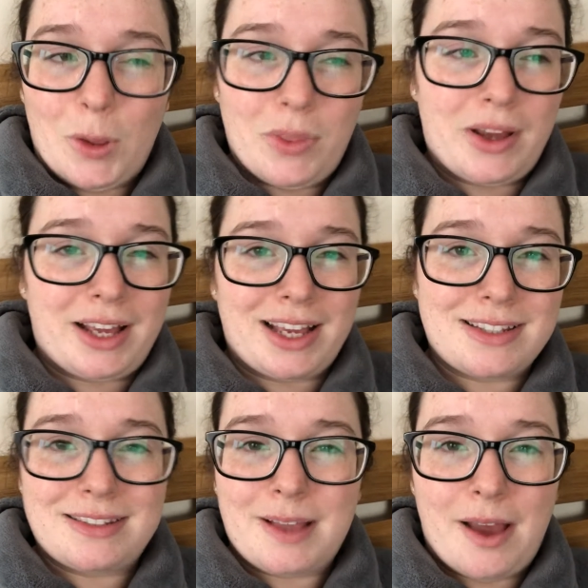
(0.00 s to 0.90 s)
Although I
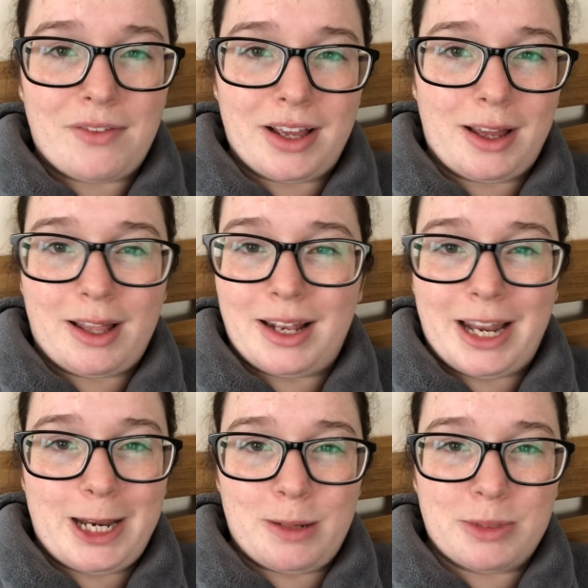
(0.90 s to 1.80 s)
guess having a
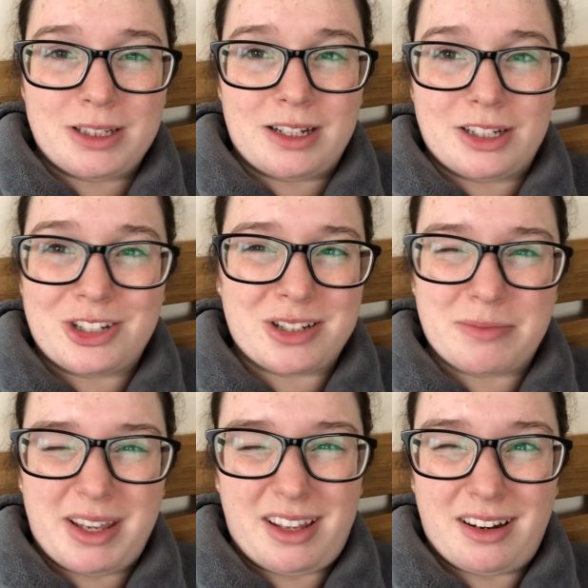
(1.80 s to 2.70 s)
lady moustache doesn't
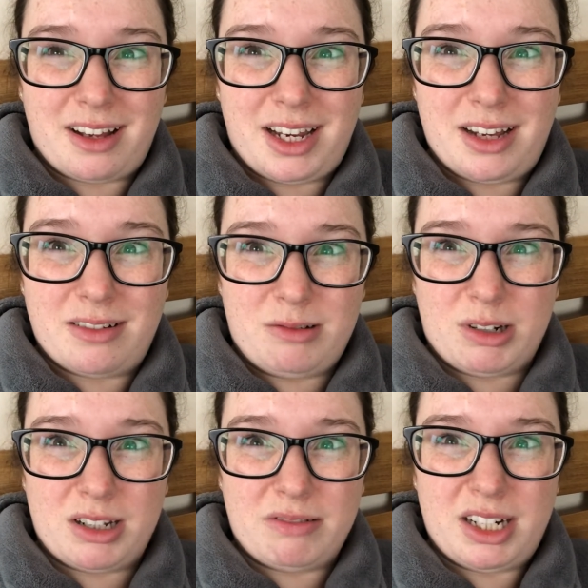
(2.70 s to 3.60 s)
make you look any
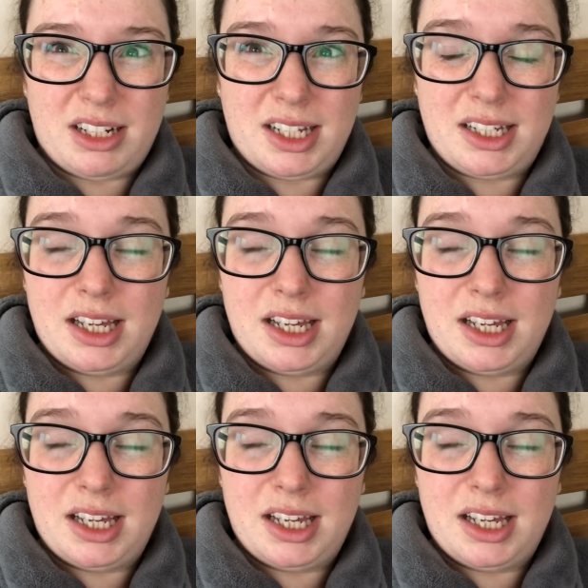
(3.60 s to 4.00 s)
older, really.